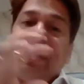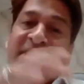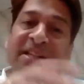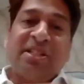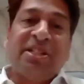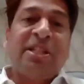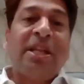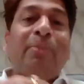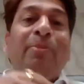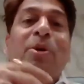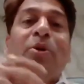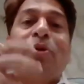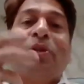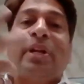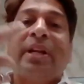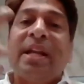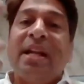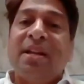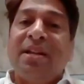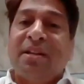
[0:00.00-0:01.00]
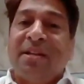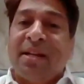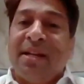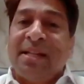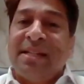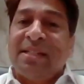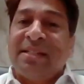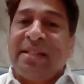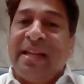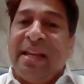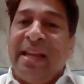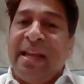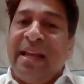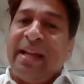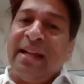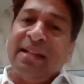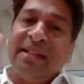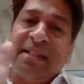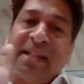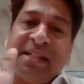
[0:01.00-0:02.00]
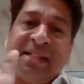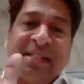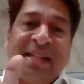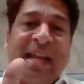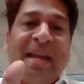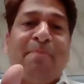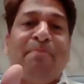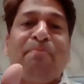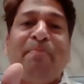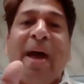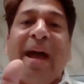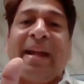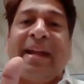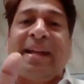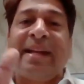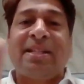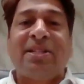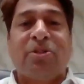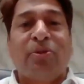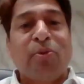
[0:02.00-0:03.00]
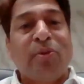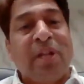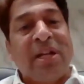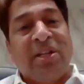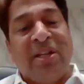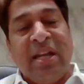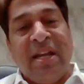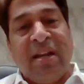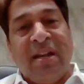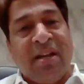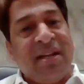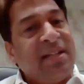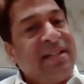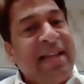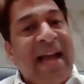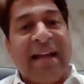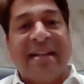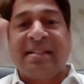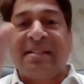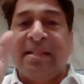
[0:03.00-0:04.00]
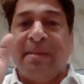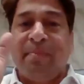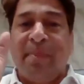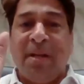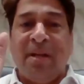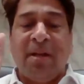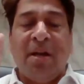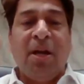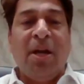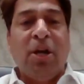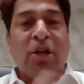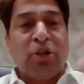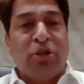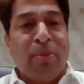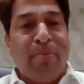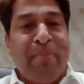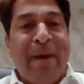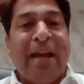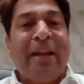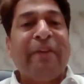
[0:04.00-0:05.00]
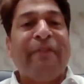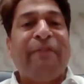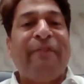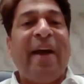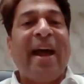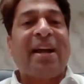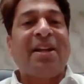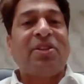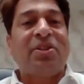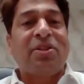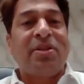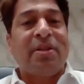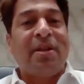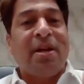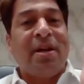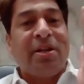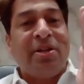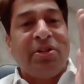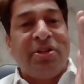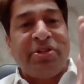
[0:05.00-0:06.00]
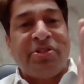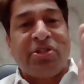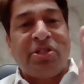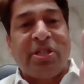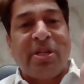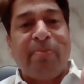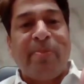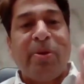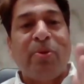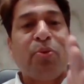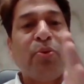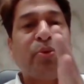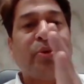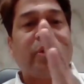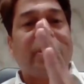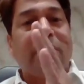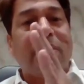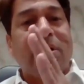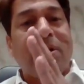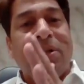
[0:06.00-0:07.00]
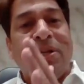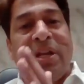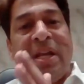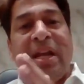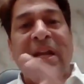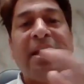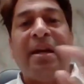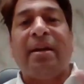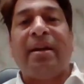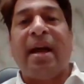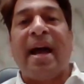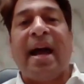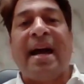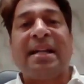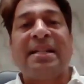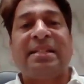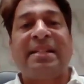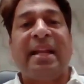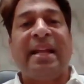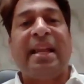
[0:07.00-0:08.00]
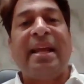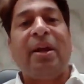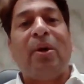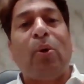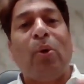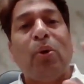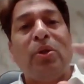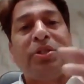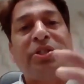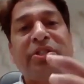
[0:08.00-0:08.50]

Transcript: And distributor in turn selling the same package to the dealer, taxable. So manufacturer, distributor, dealer are selling